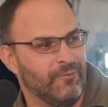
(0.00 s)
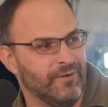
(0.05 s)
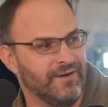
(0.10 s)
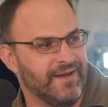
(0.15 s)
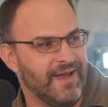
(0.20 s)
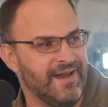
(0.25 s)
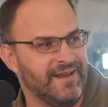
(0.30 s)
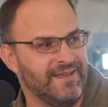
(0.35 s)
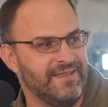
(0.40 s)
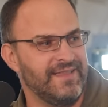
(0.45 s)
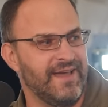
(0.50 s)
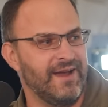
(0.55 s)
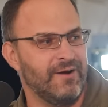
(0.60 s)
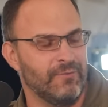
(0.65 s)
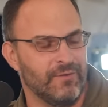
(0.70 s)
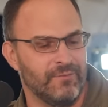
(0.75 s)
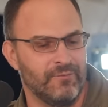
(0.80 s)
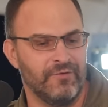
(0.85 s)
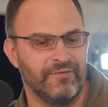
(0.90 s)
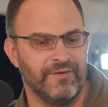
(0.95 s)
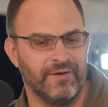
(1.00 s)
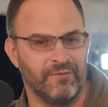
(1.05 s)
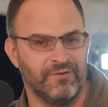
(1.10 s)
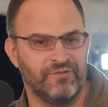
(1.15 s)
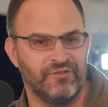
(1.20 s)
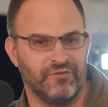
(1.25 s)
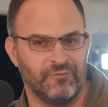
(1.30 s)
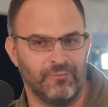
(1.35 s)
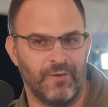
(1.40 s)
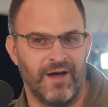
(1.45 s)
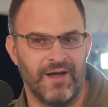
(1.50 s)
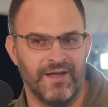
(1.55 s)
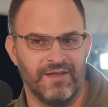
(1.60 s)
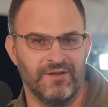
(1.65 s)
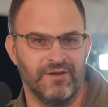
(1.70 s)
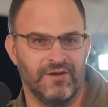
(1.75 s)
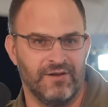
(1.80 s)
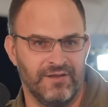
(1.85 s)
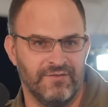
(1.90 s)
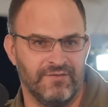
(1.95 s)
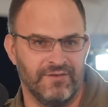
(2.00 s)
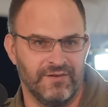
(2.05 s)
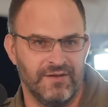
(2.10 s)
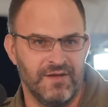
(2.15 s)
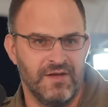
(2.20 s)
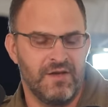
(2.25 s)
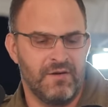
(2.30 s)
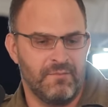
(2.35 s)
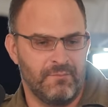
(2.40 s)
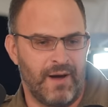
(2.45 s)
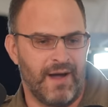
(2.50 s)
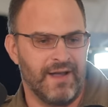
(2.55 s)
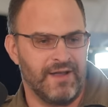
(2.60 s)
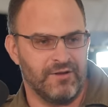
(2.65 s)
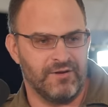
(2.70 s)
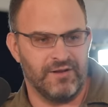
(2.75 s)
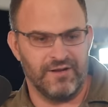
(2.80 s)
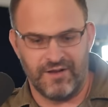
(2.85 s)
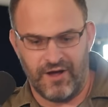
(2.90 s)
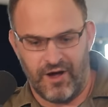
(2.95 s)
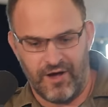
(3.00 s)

We're getting there, we're moving, which is why, you know, even my unit,